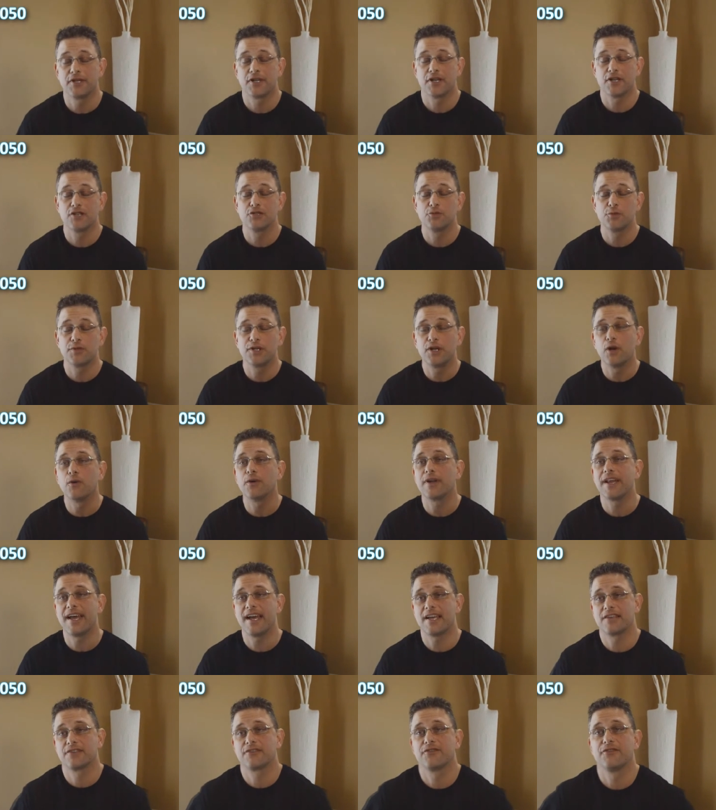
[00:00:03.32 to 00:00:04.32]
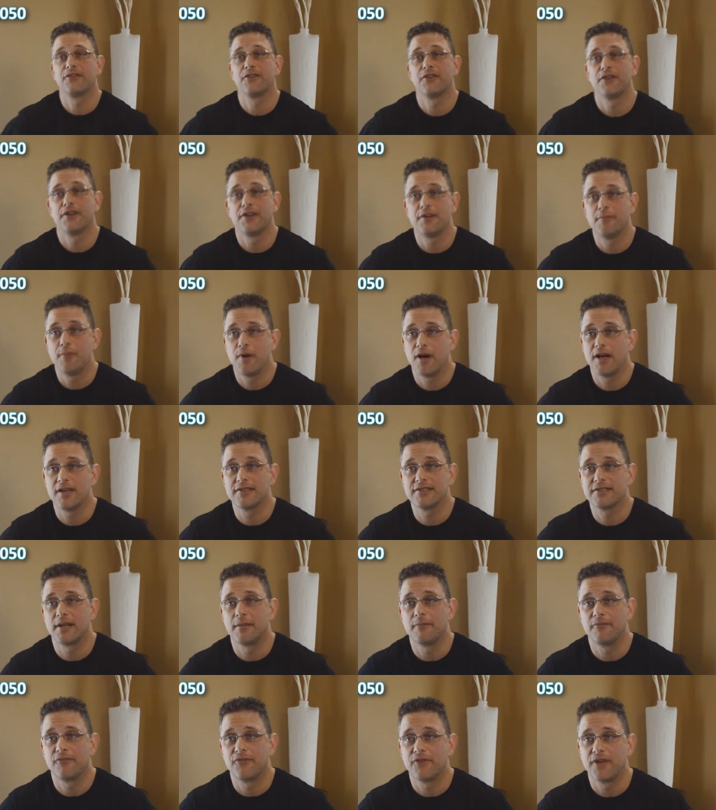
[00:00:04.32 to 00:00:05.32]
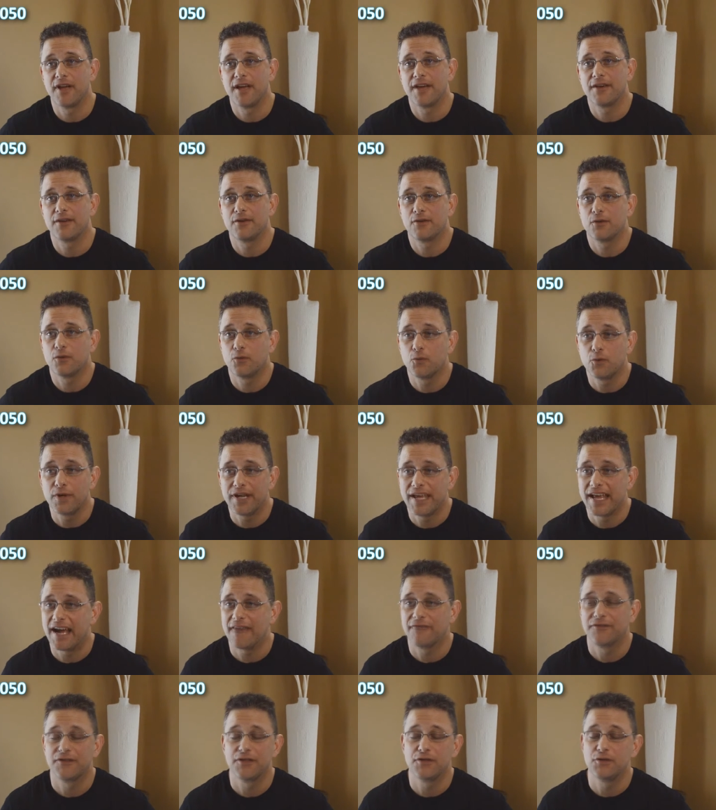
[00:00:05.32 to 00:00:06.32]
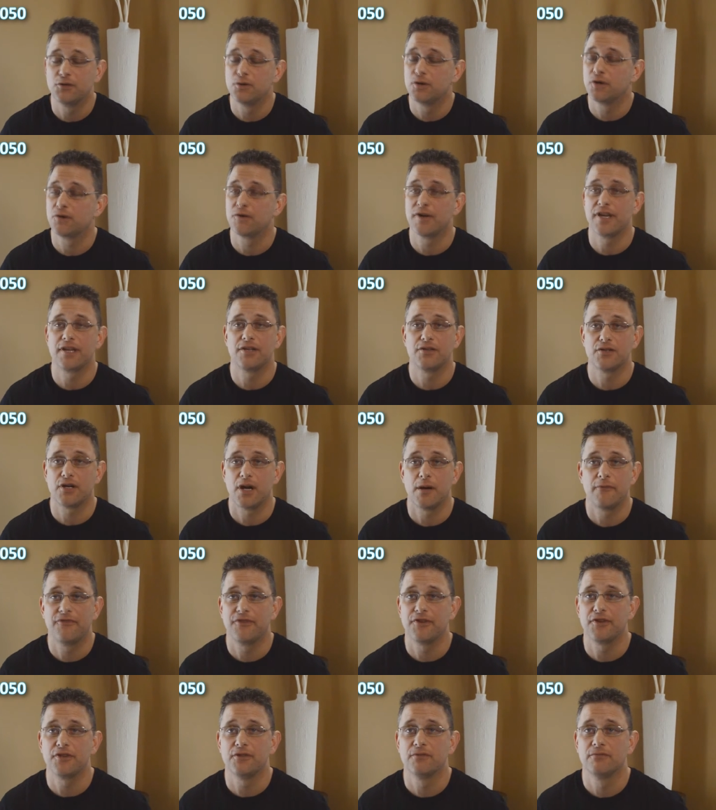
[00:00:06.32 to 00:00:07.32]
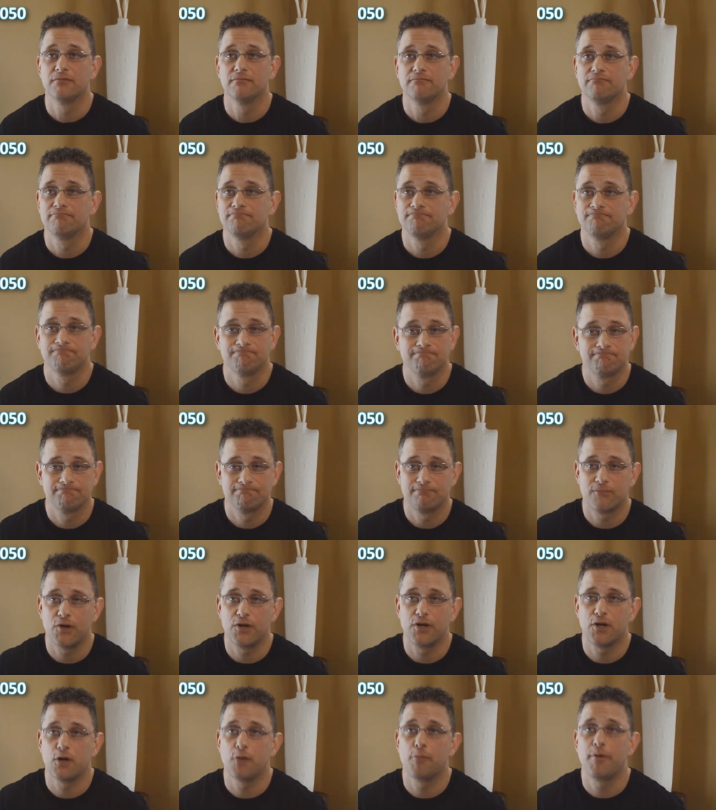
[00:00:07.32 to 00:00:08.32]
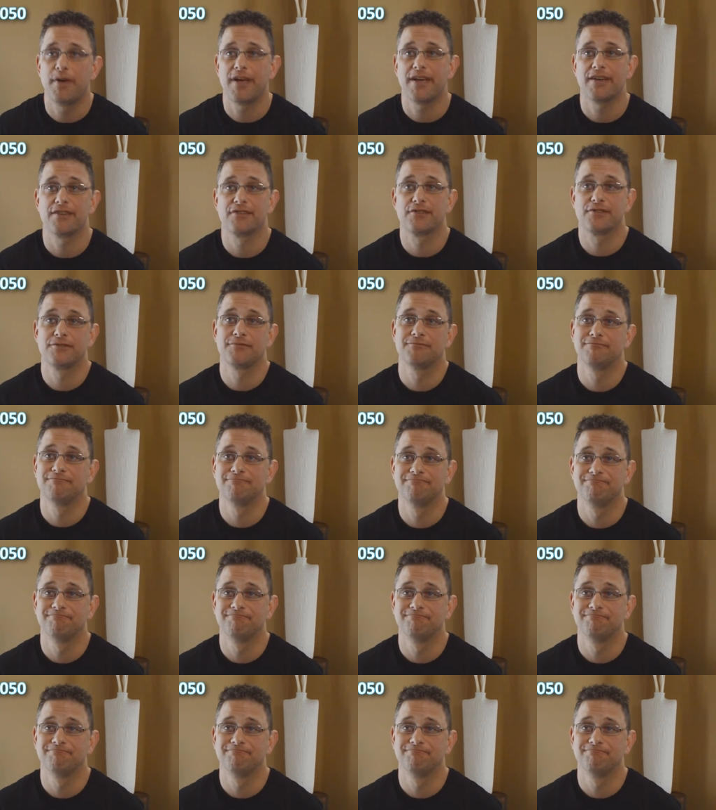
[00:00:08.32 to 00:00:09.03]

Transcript: Because we don't ask for a deposit up front, we have to do a great job for you or you don't pay us.